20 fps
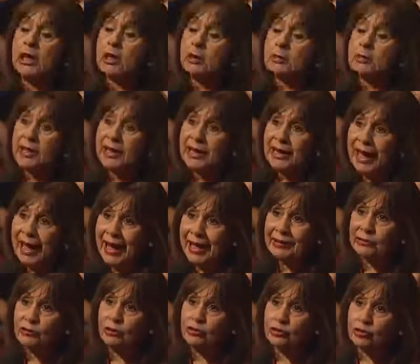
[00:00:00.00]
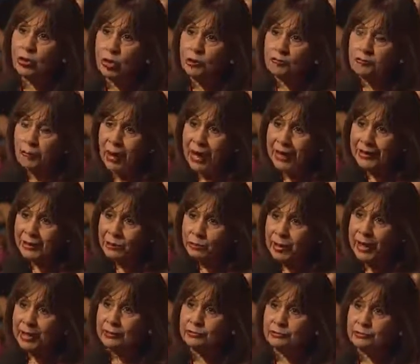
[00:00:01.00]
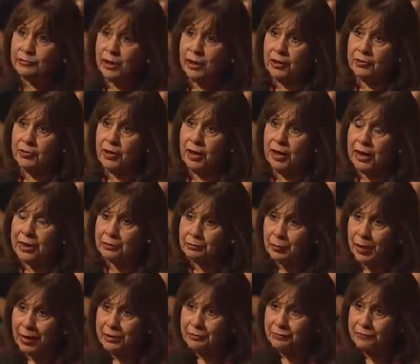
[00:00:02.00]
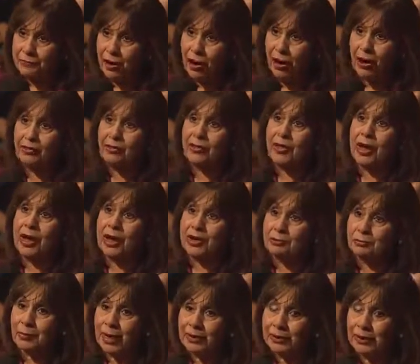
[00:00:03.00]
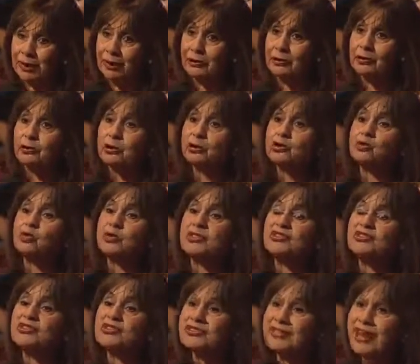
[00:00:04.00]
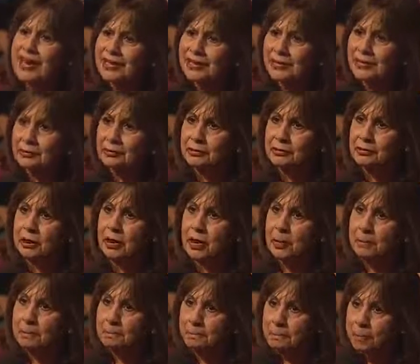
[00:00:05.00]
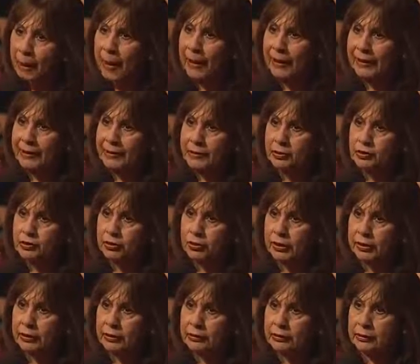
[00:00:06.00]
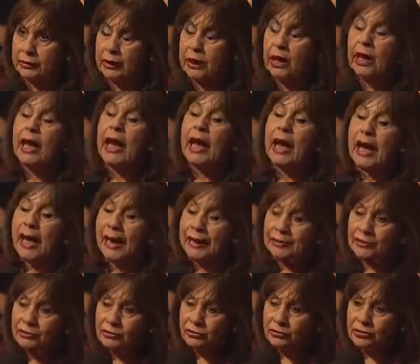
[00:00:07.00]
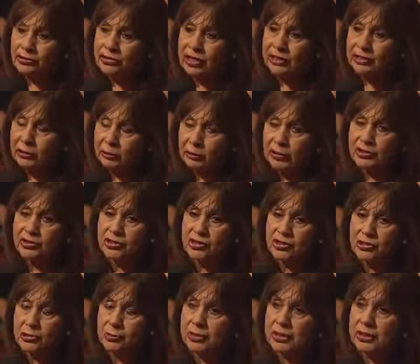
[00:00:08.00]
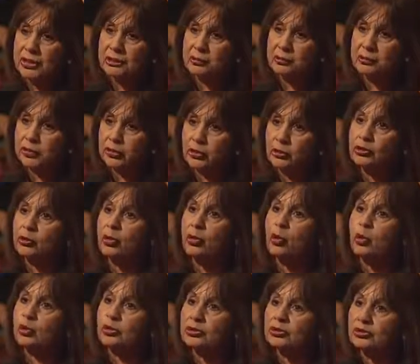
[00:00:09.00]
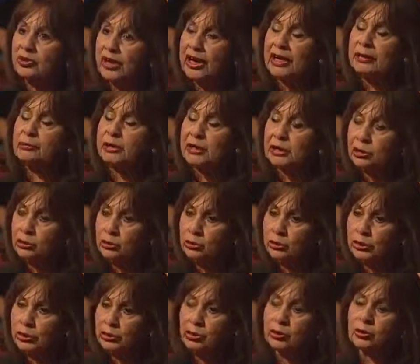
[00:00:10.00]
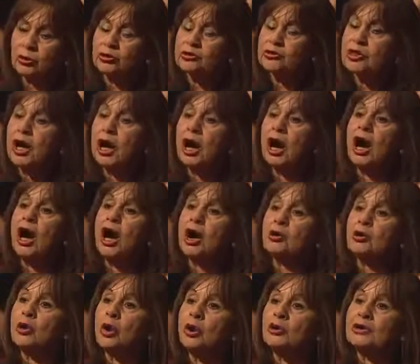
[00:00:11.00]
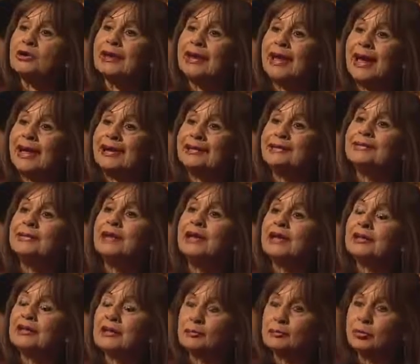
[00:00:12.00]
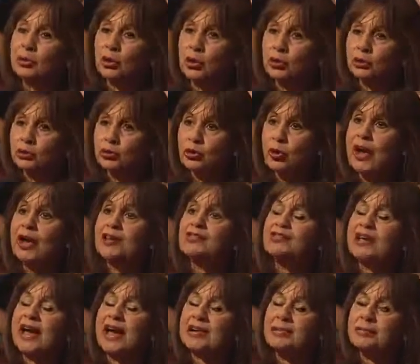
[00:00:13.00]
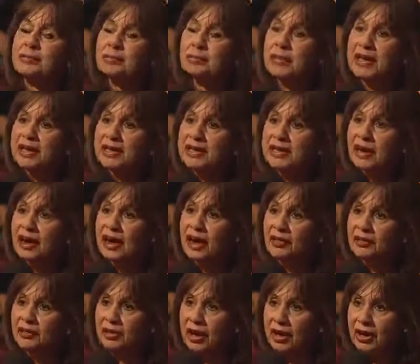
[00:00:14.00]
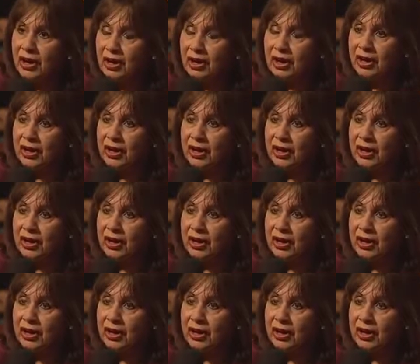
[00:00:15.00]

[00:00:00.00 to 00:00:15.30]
The land of my grandfather and my father and my uncles was taken by Israel, and the settlements that are being built all the time, including yours, are on land that belonged to us and many other